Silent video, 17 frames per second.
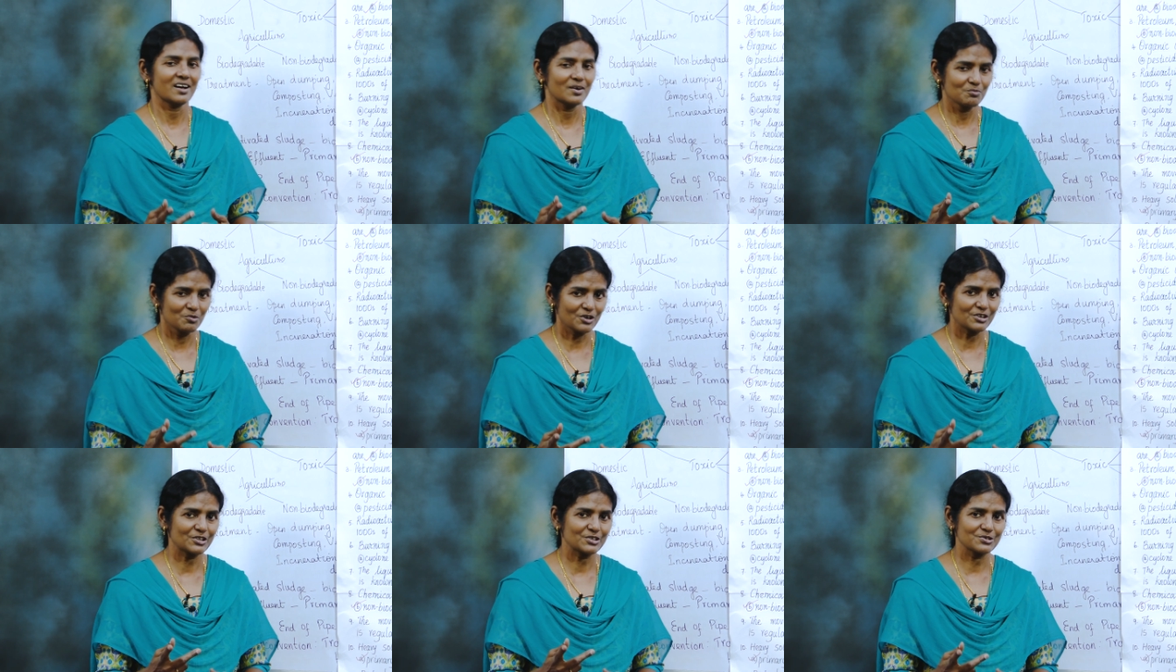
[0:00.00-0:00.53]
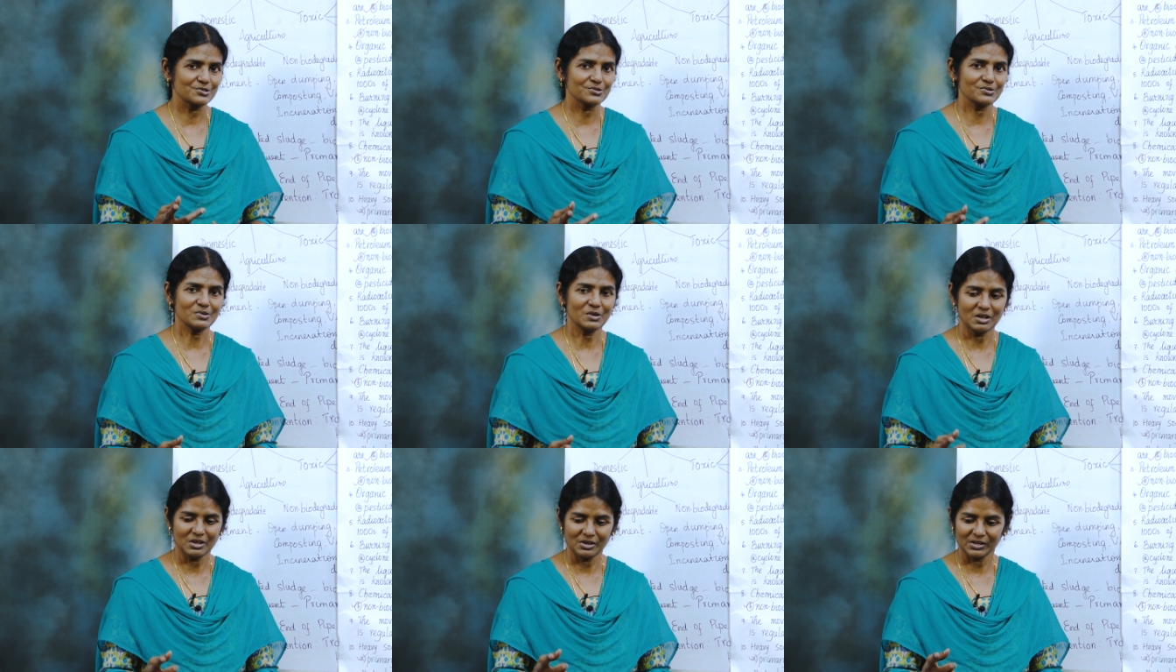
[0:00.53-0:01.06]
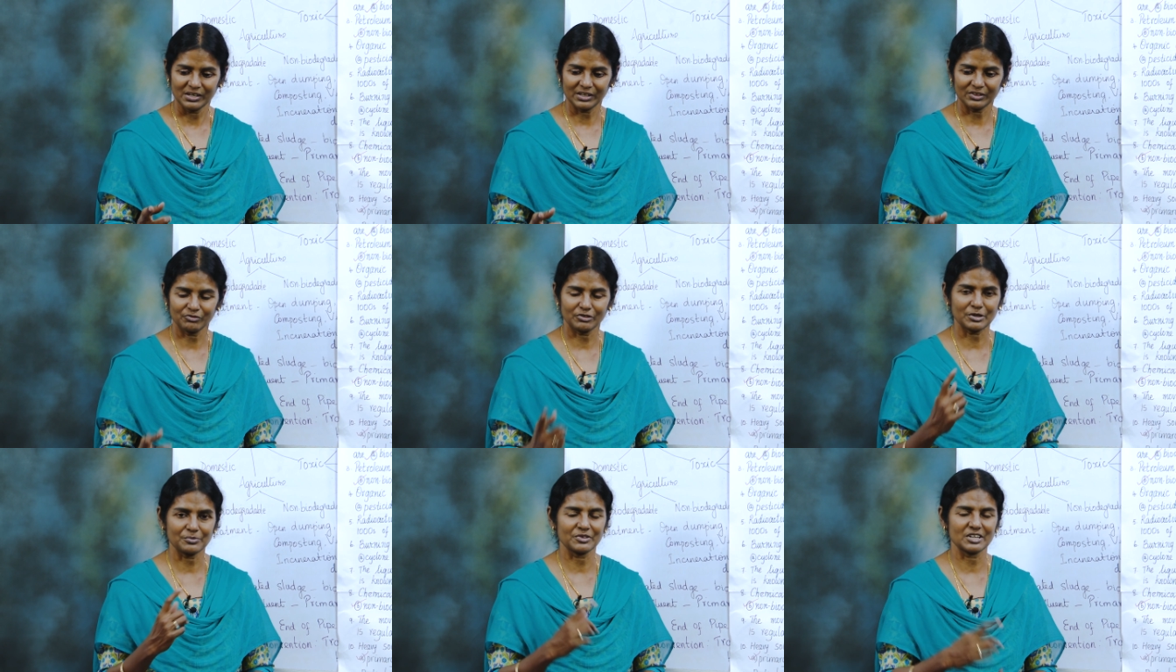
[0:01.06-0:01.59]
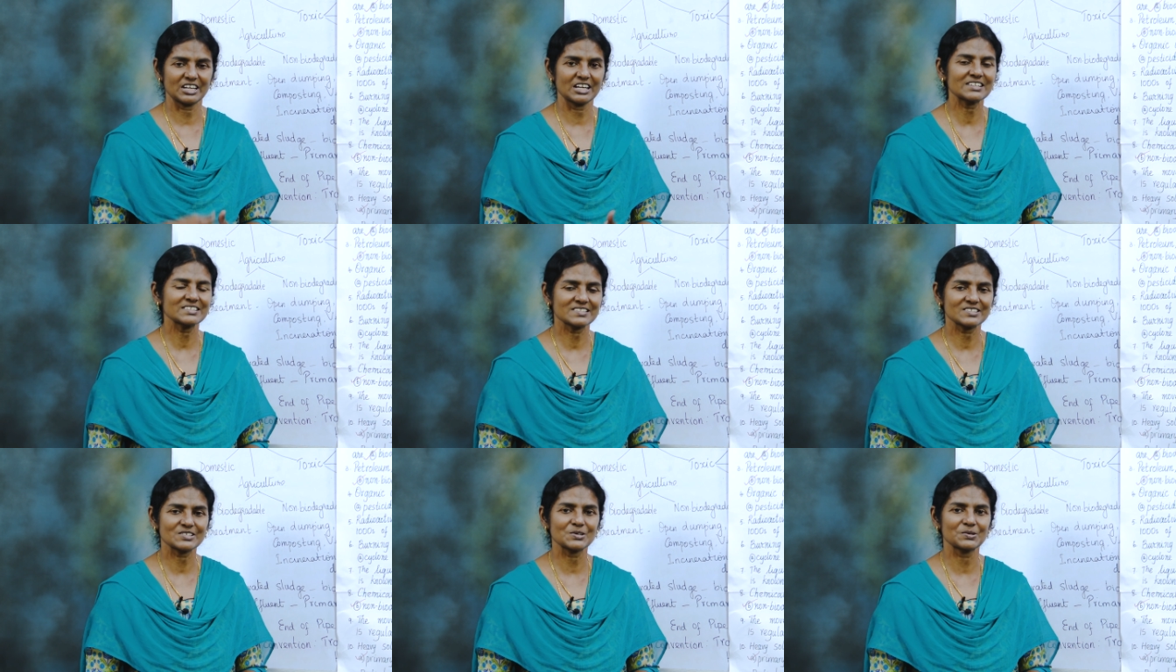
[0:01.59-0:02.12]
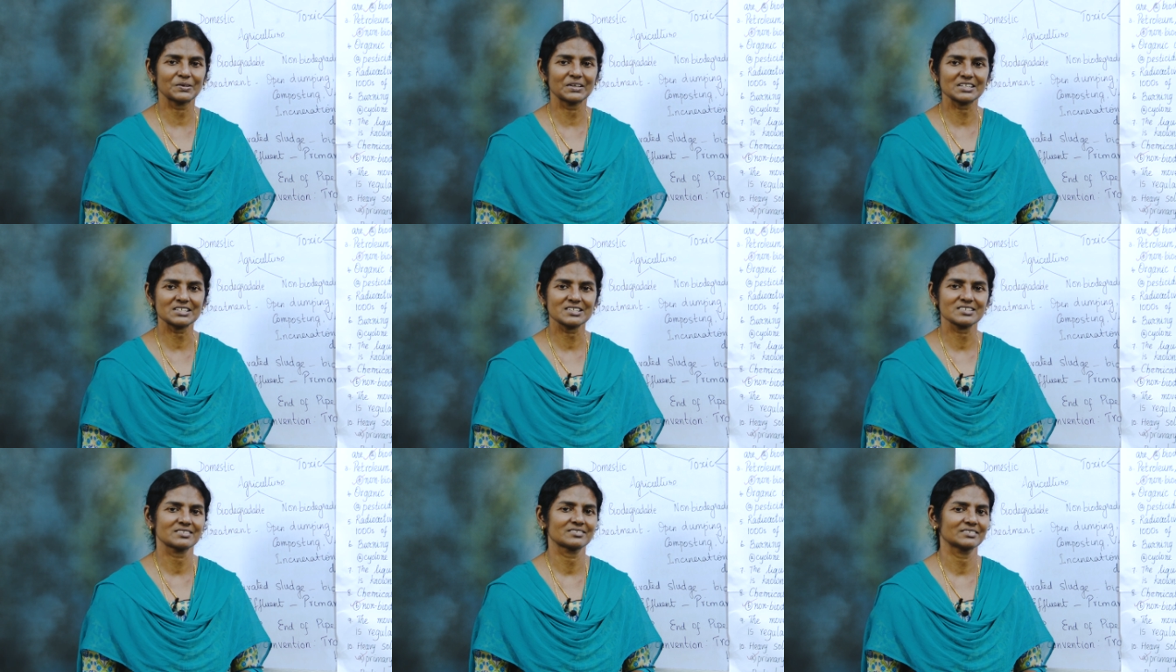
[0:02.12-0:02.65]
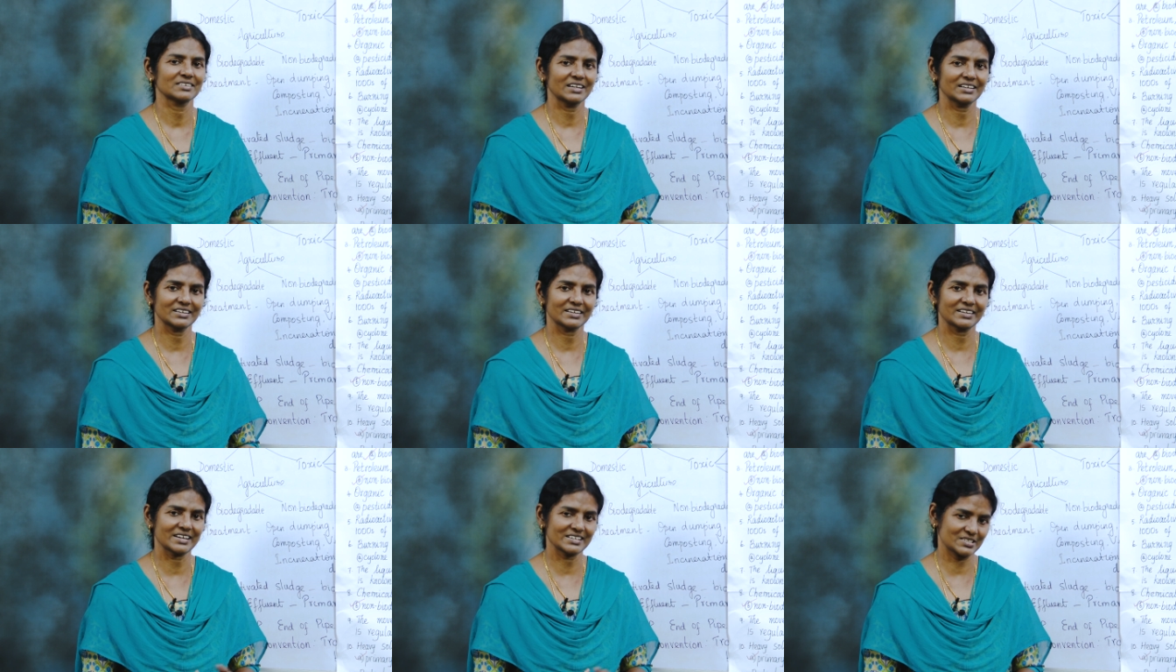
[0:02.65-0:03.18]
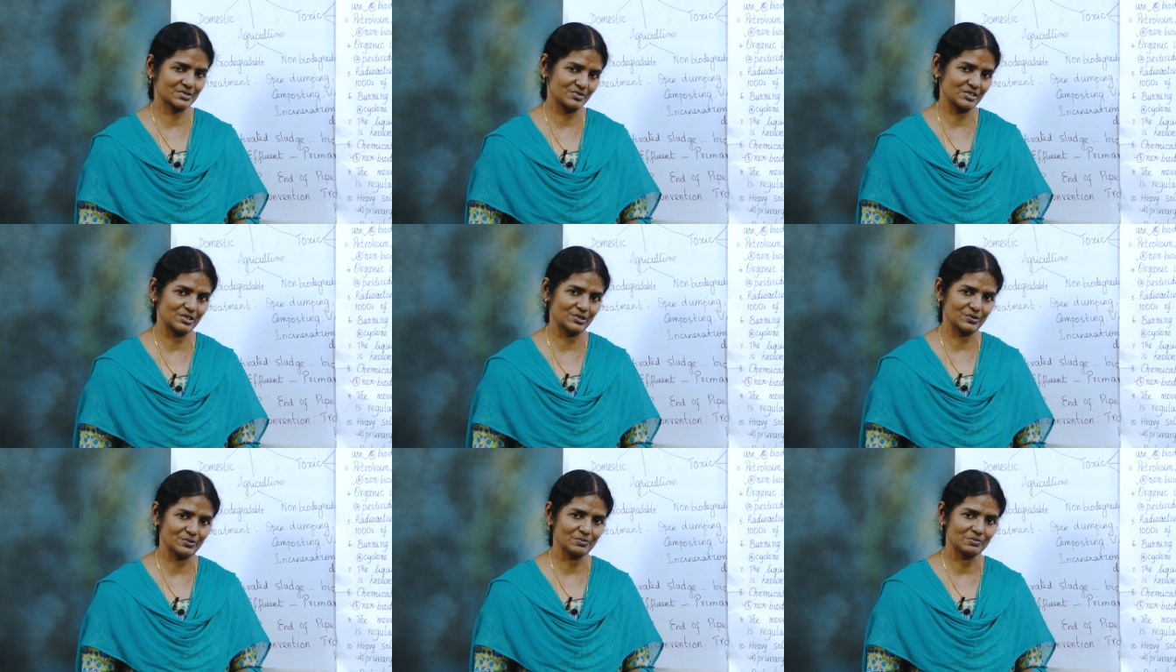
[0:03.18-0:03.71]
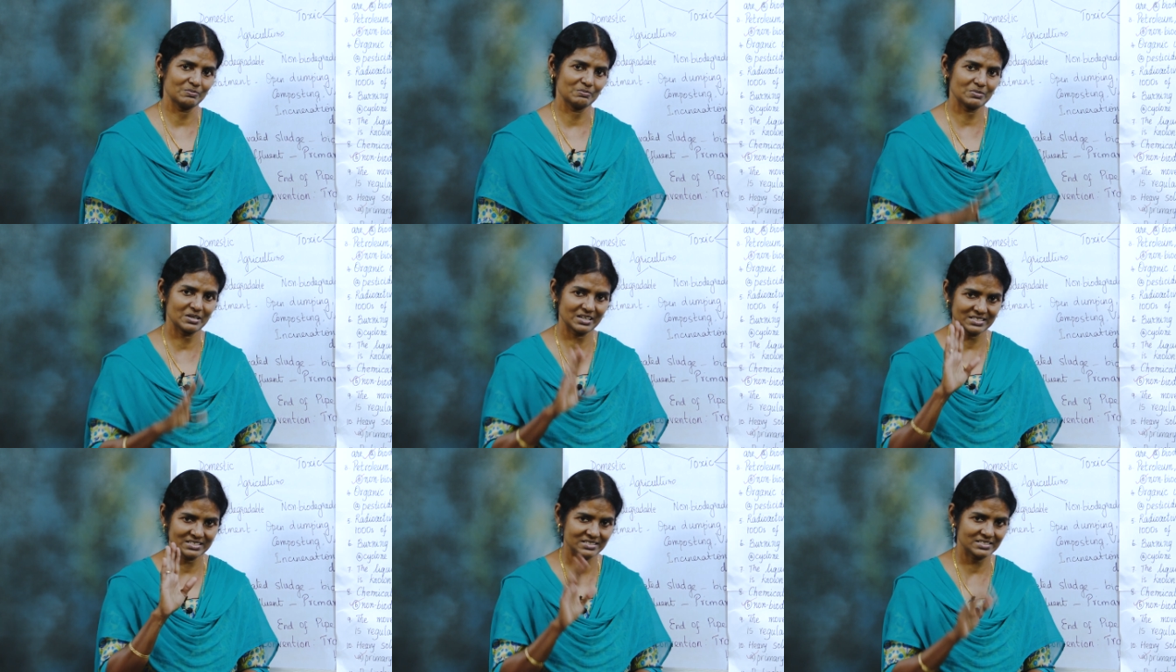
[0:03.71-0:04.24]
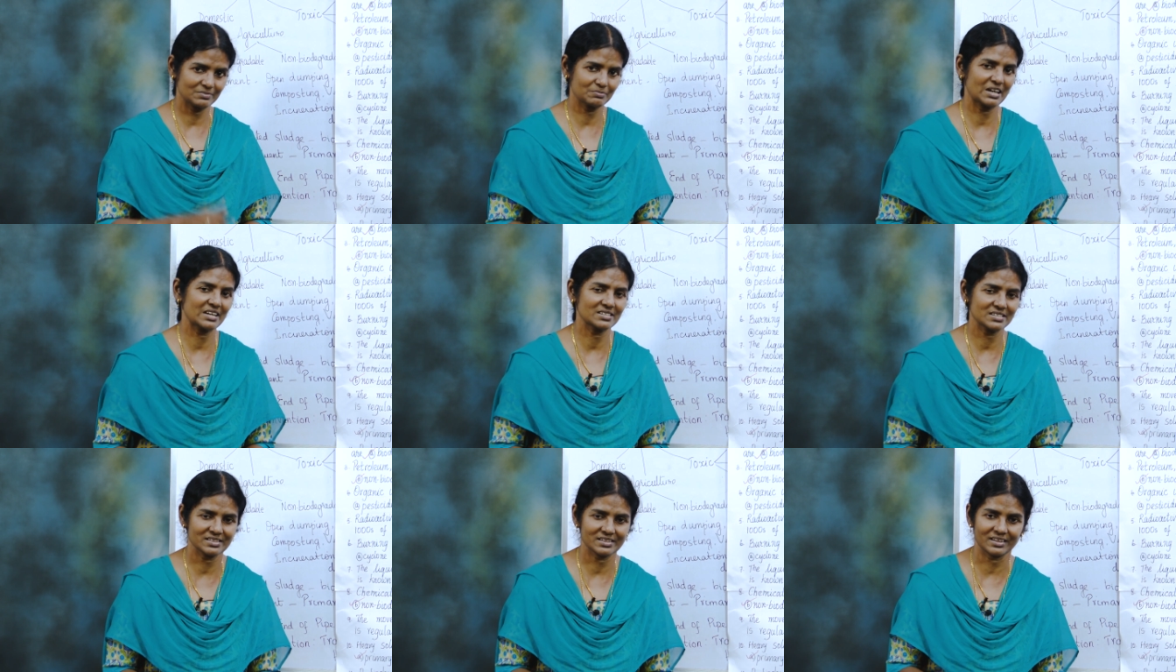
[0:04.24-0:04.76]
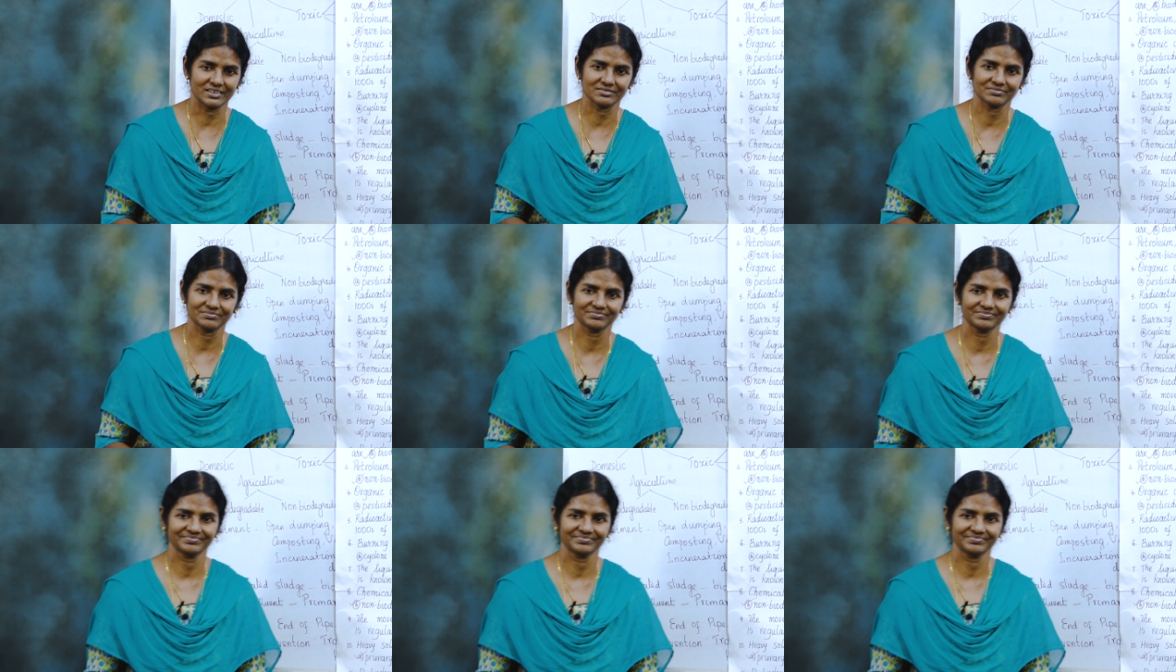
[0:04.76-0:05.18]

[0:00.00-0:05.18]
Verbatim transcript: More to you from the next unit in the next video. Bye, bye till then.